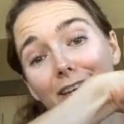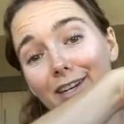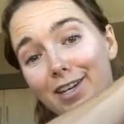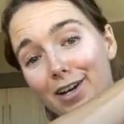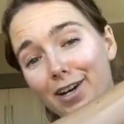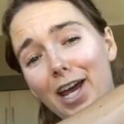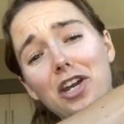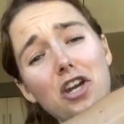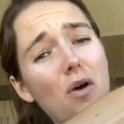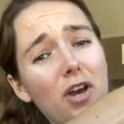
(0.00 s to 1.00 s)
in here and I
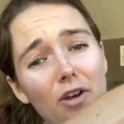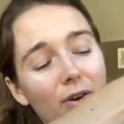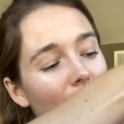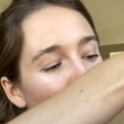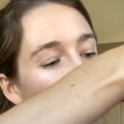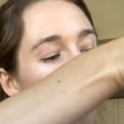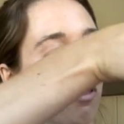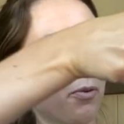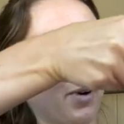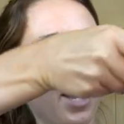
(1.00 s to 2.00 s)
know I don't have all
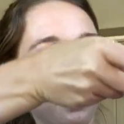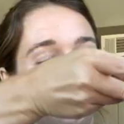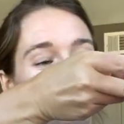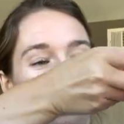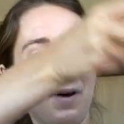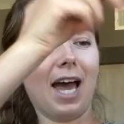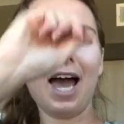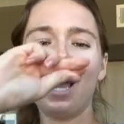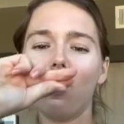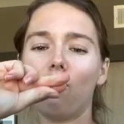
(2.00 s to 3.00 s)
the right
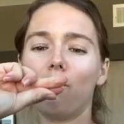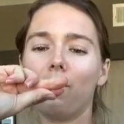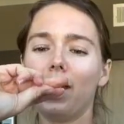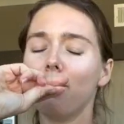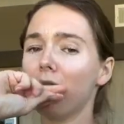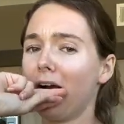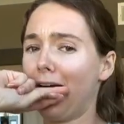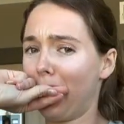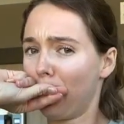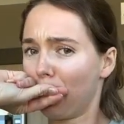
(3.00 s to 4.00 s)
paper cup.